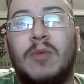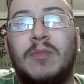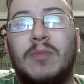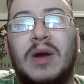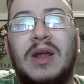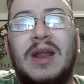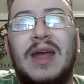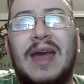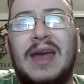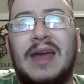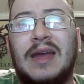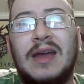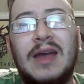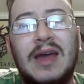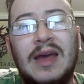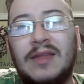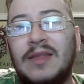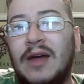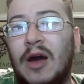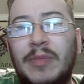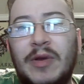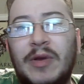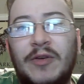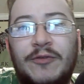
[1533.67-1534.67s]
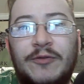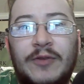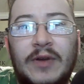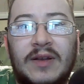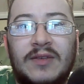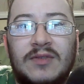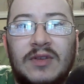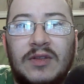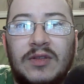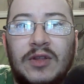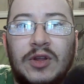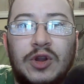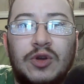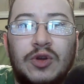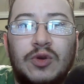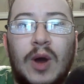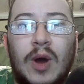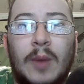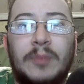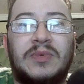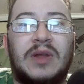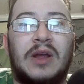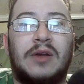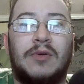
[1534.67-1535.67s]
But hey, that'll be fixed in the new
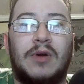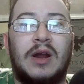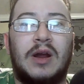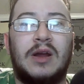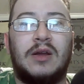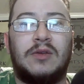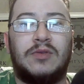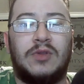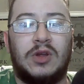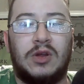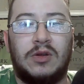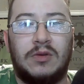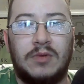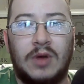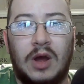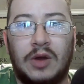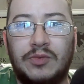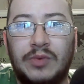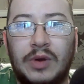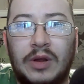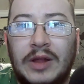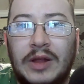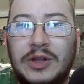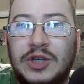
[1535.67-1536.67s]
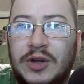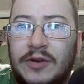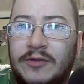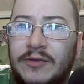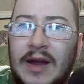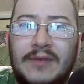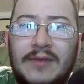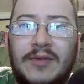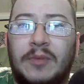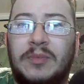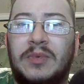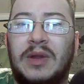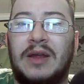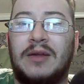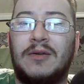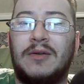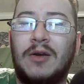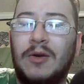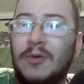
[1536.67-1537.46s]
update, right? In the Unreal Engine 5 update.